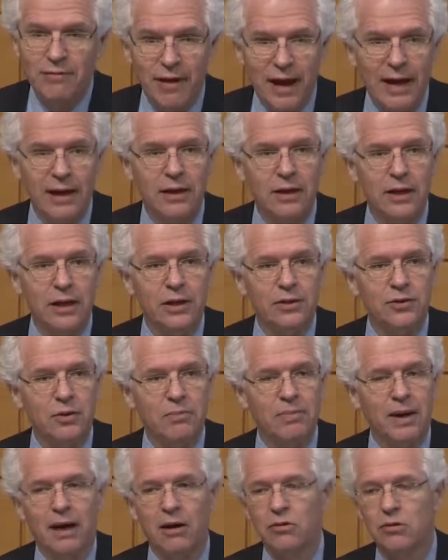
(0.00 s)
event is
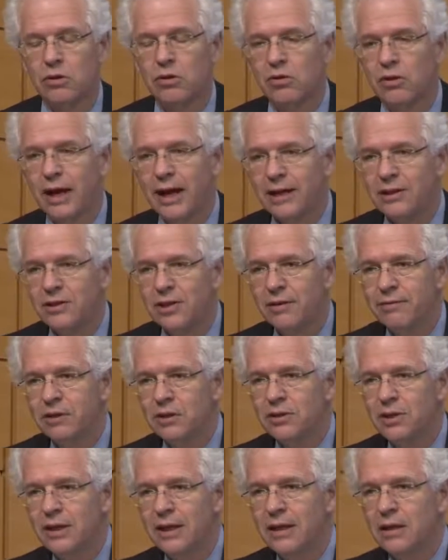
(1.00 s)
about
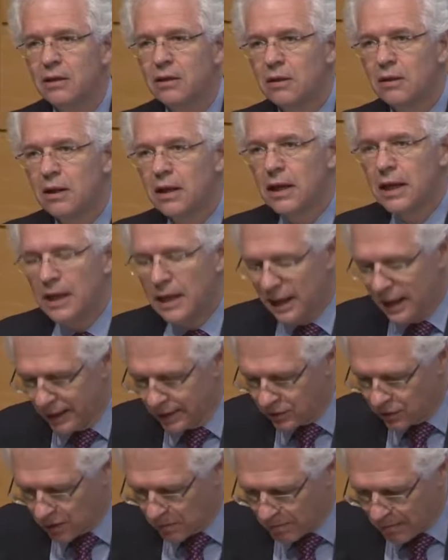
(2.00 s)
creativity, it's